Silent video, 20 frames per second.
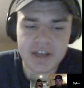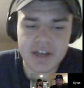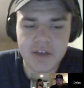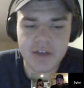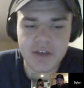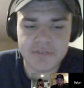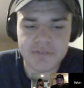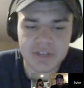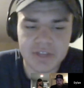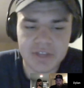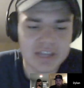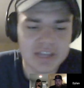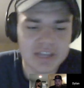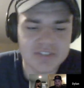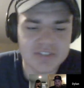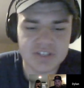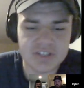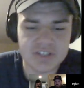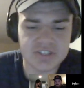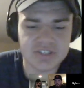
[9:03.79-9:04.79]
I feel like is
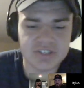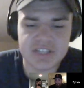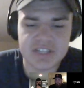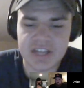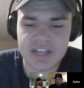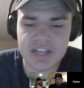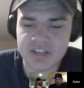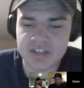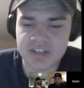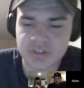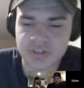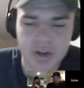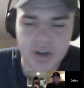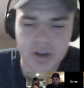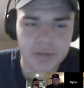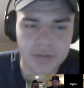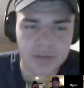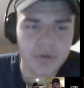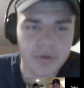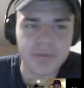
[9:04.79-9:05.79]
they just need to get a stronger
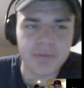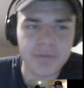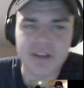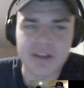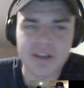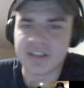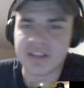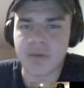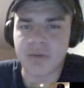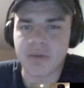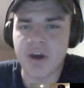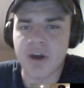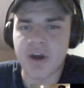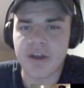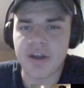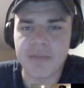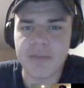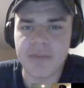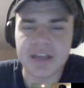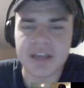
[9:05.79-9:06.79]
bullpen. Like, why not
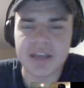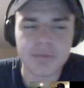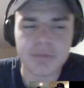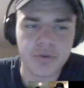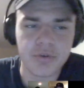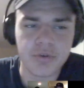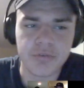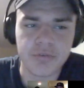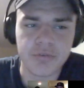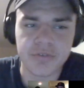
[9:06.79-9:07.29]
make a move?